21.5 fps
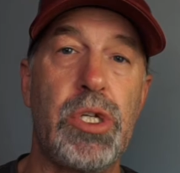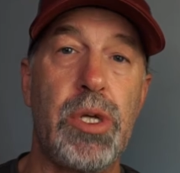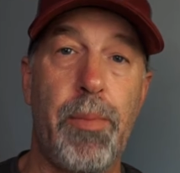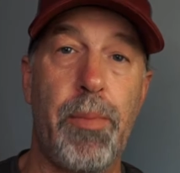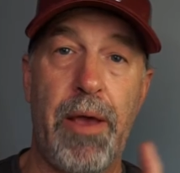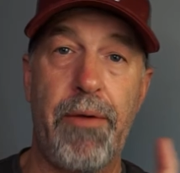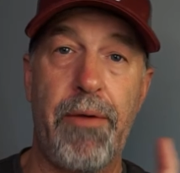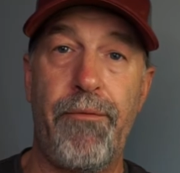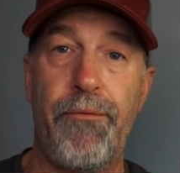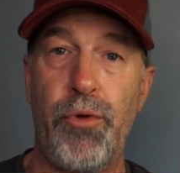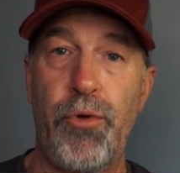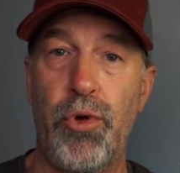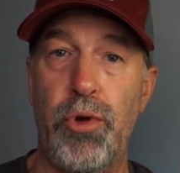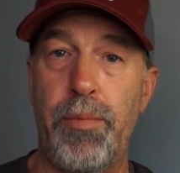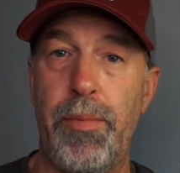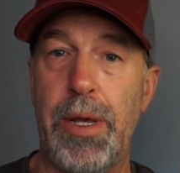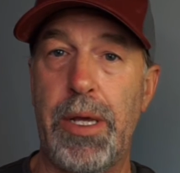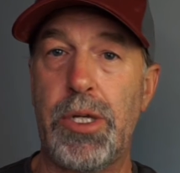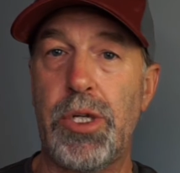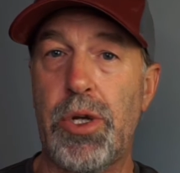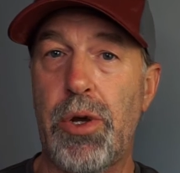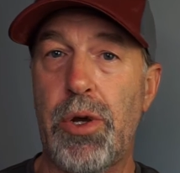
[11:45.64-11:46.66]
my food
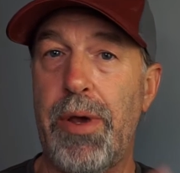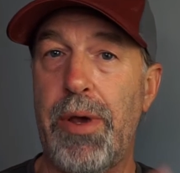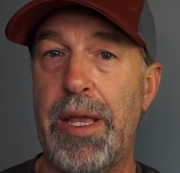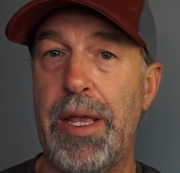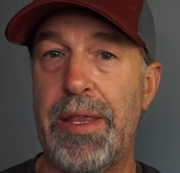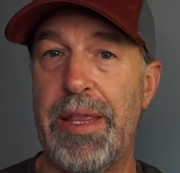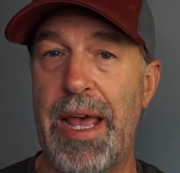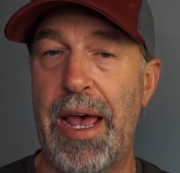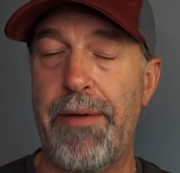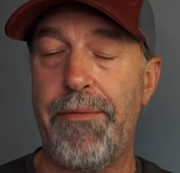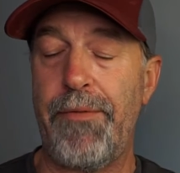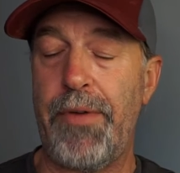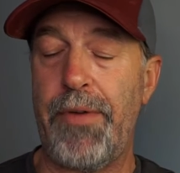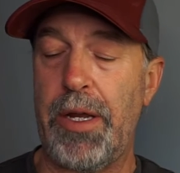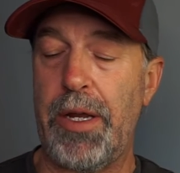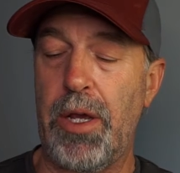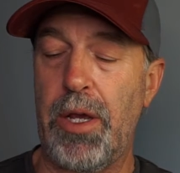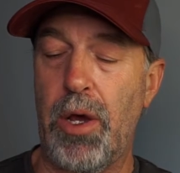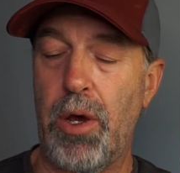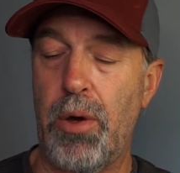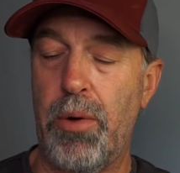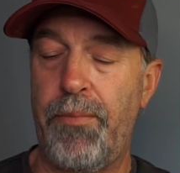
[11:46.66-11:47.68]
mixture in that
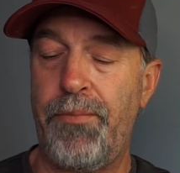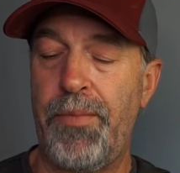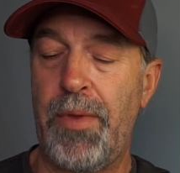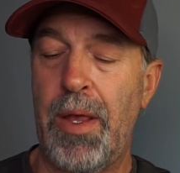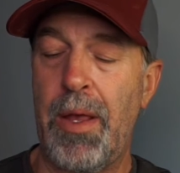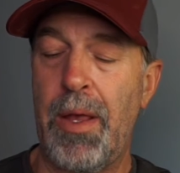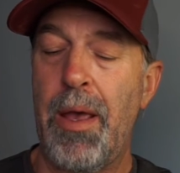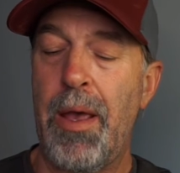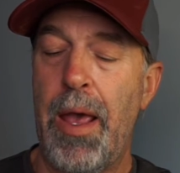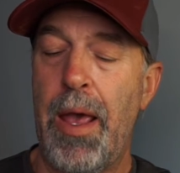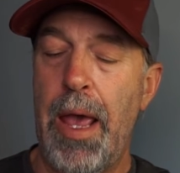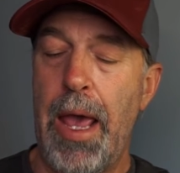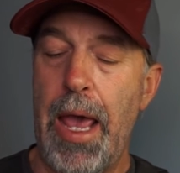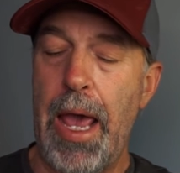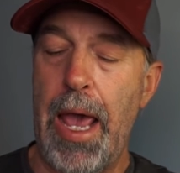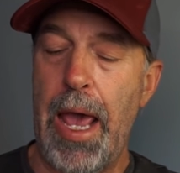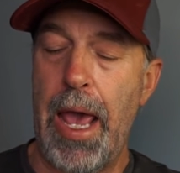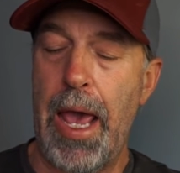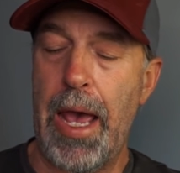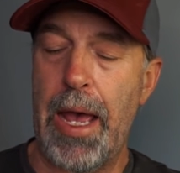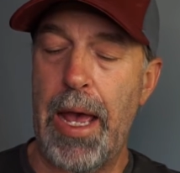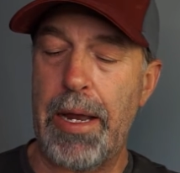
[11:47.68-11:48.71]
video,
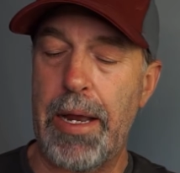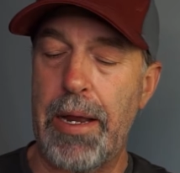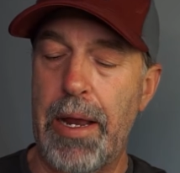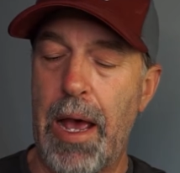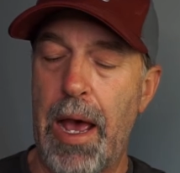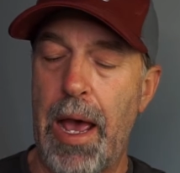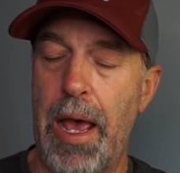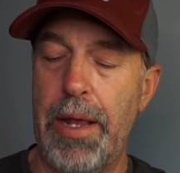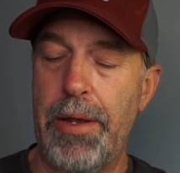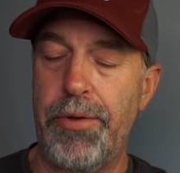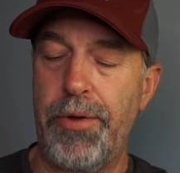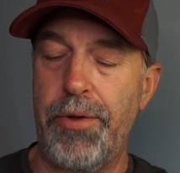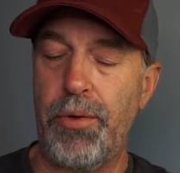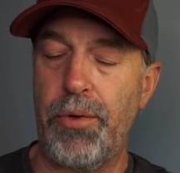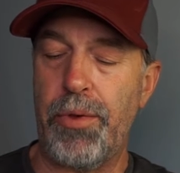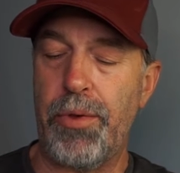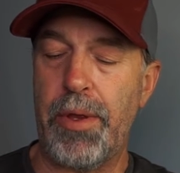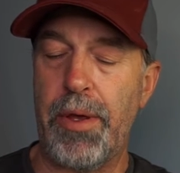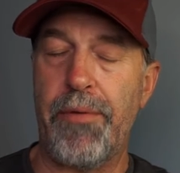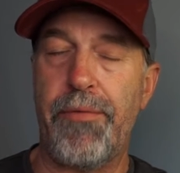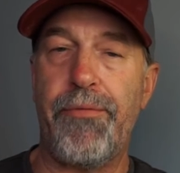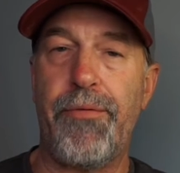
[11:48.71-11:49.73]
and I do
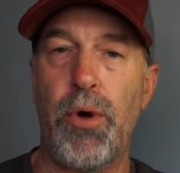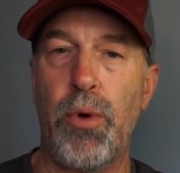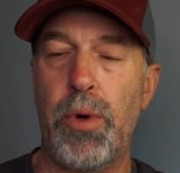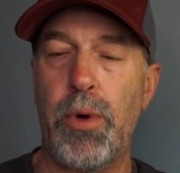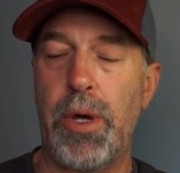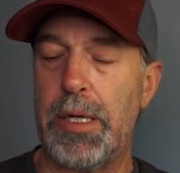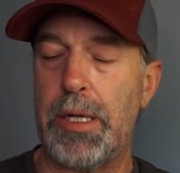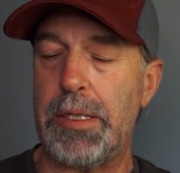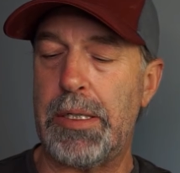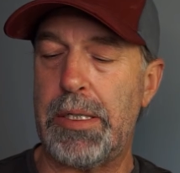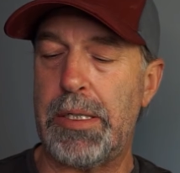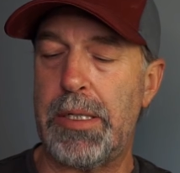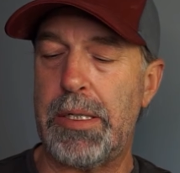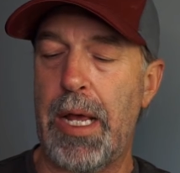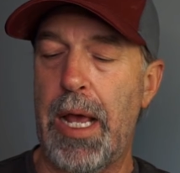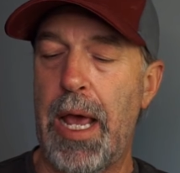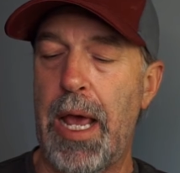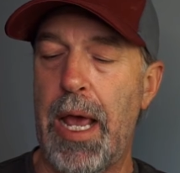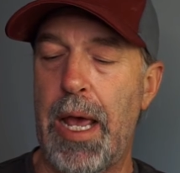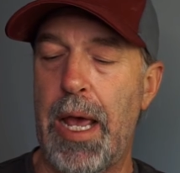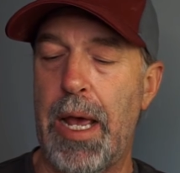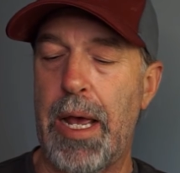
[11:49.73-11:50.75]
the Focus
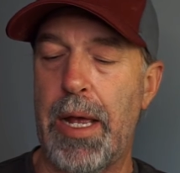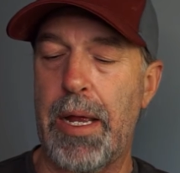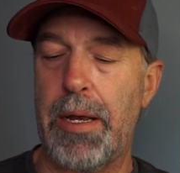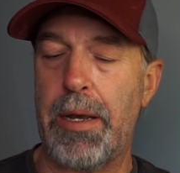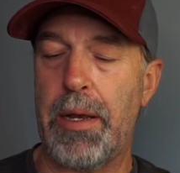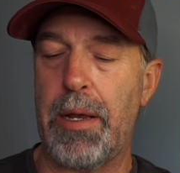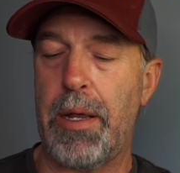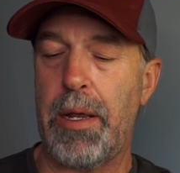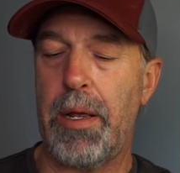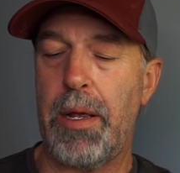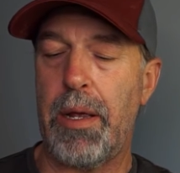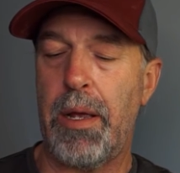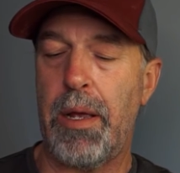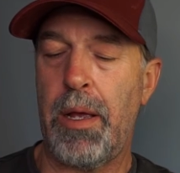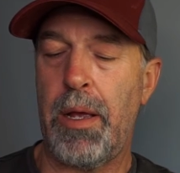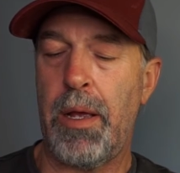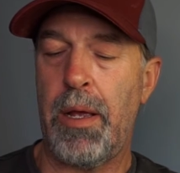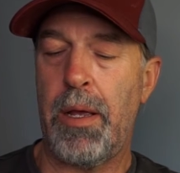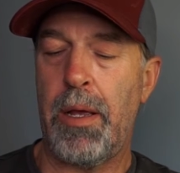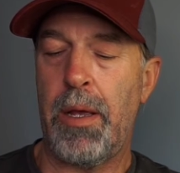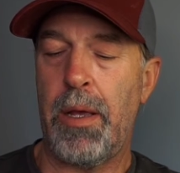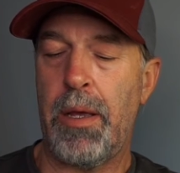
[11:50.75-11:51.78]
and
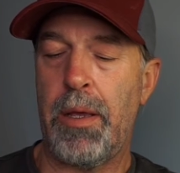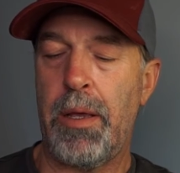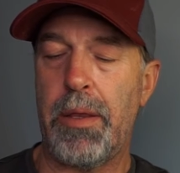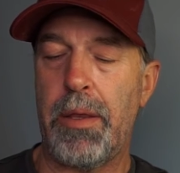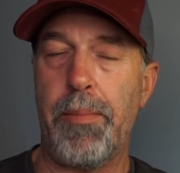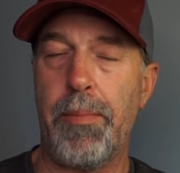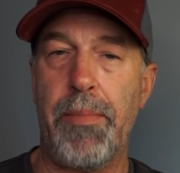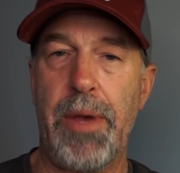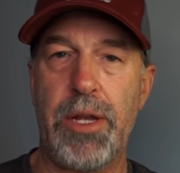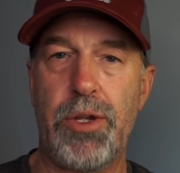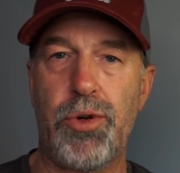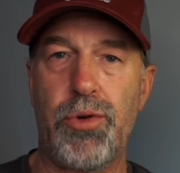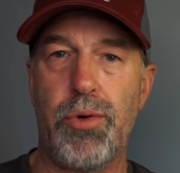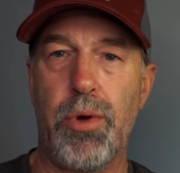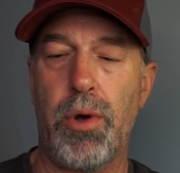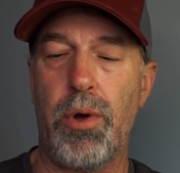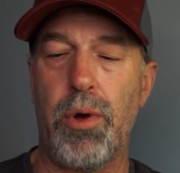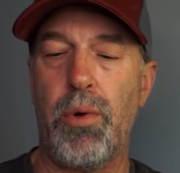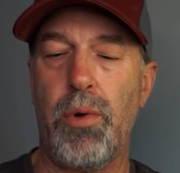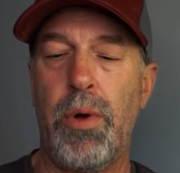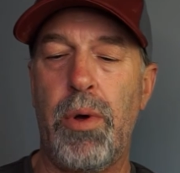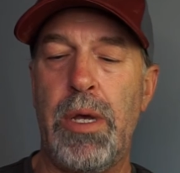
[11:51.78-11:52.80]
the
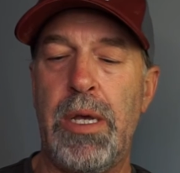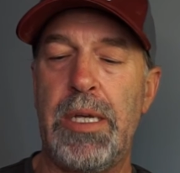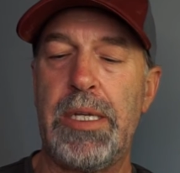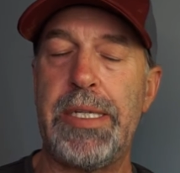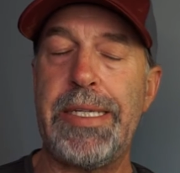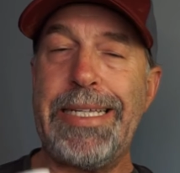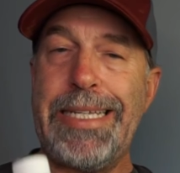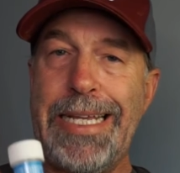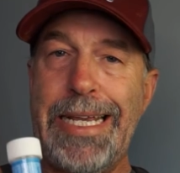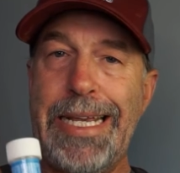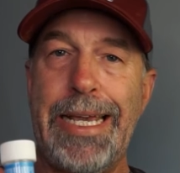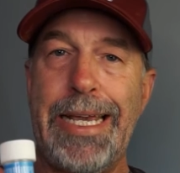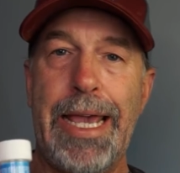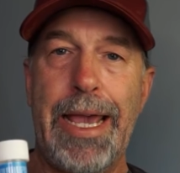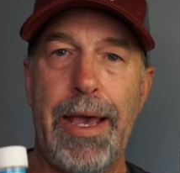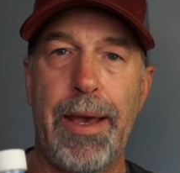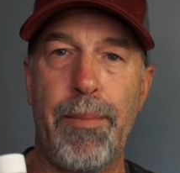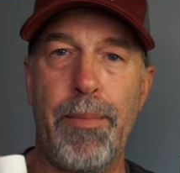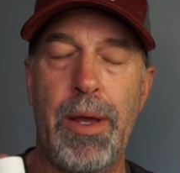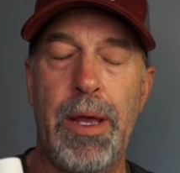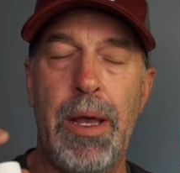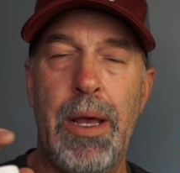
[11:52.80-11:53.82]
Metro
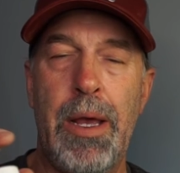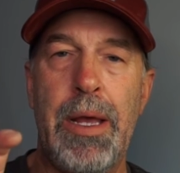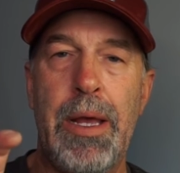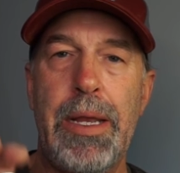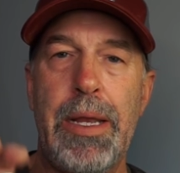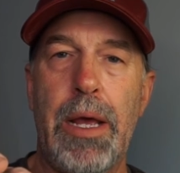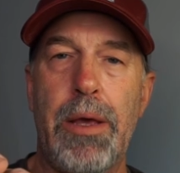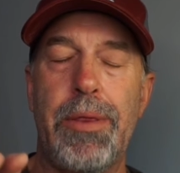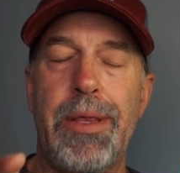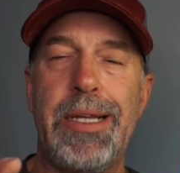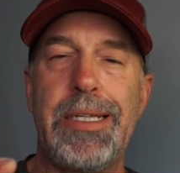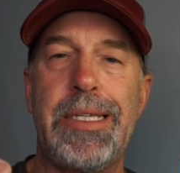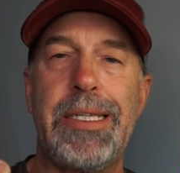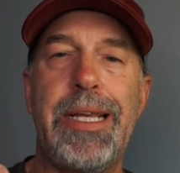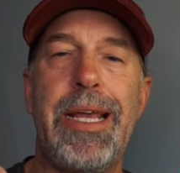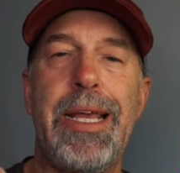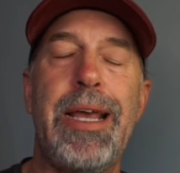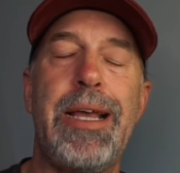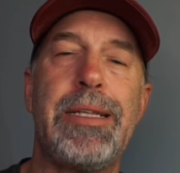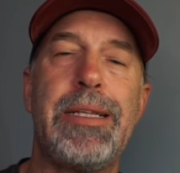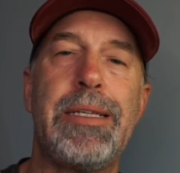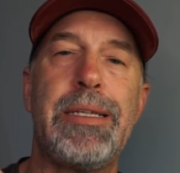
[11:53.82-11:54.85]
C-Chem. Now this
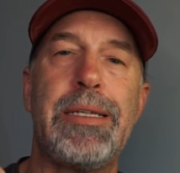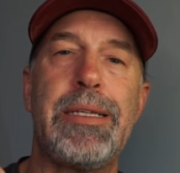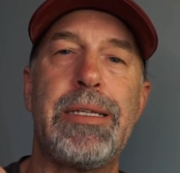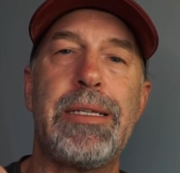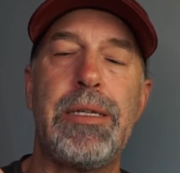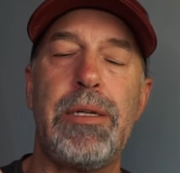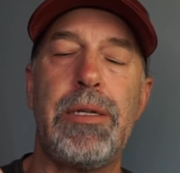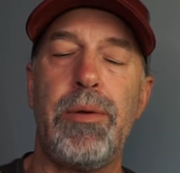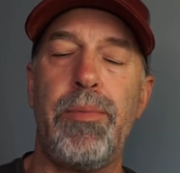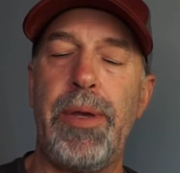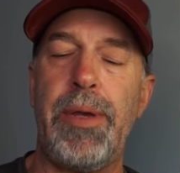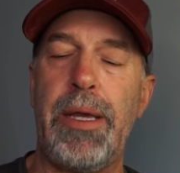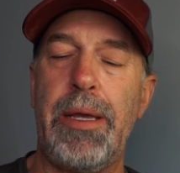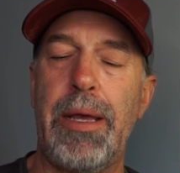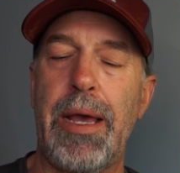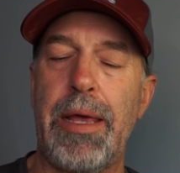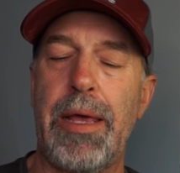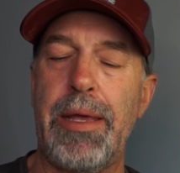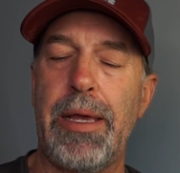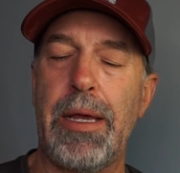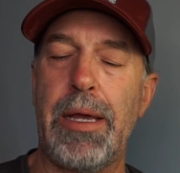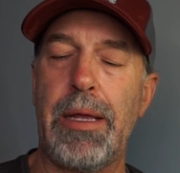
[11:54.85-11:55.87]
tends to be,
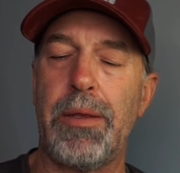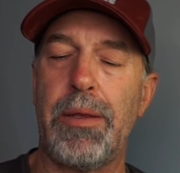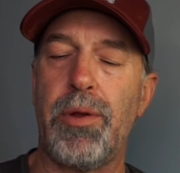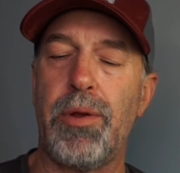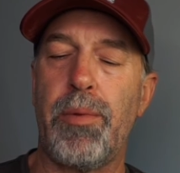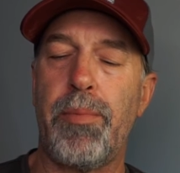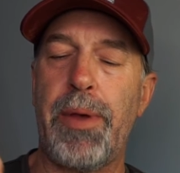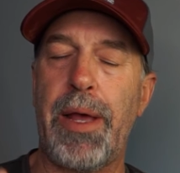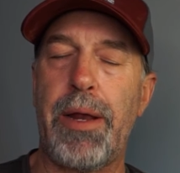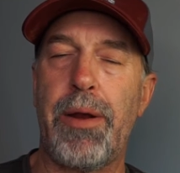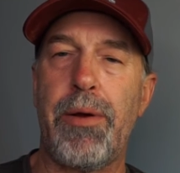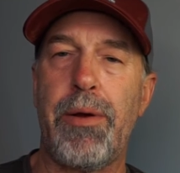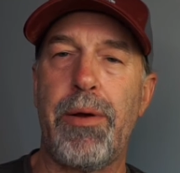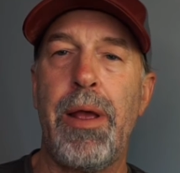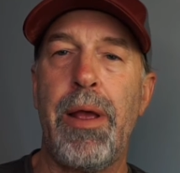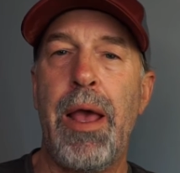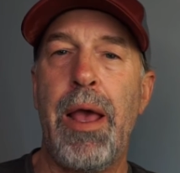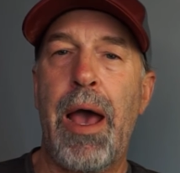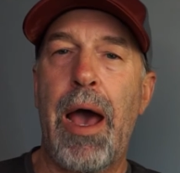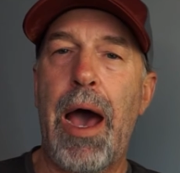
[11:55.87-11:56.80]
I think, a little better.